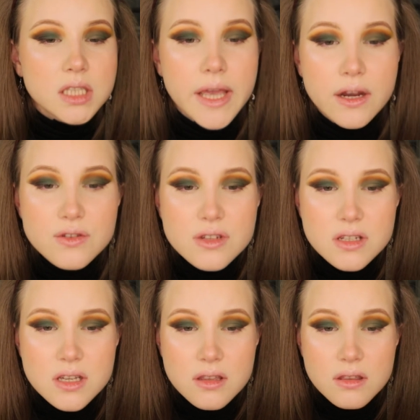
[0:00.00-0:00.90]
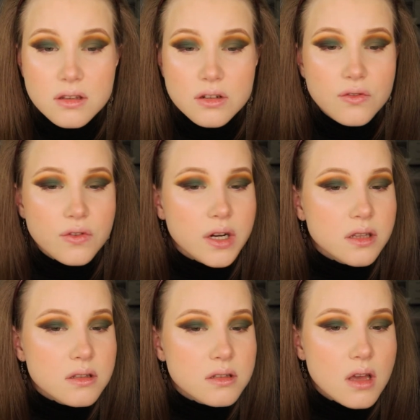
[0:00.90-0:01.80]
Can you see the
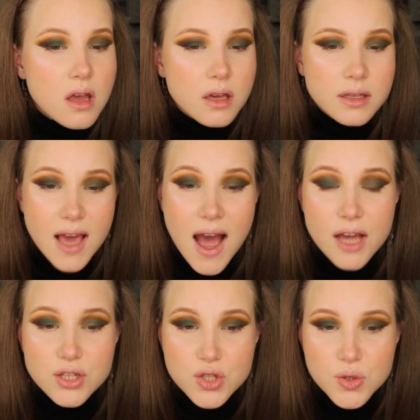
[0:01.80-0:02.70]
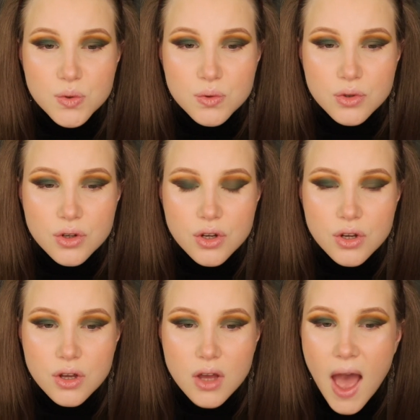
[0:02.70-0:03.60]
difference? Yeah, I do
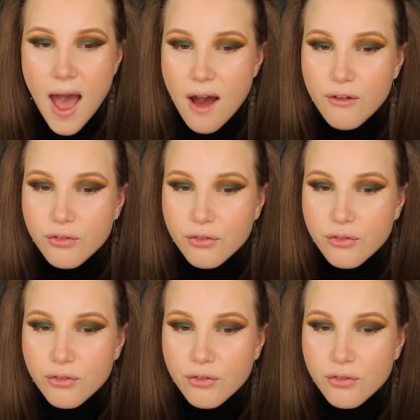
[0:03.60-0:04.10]
have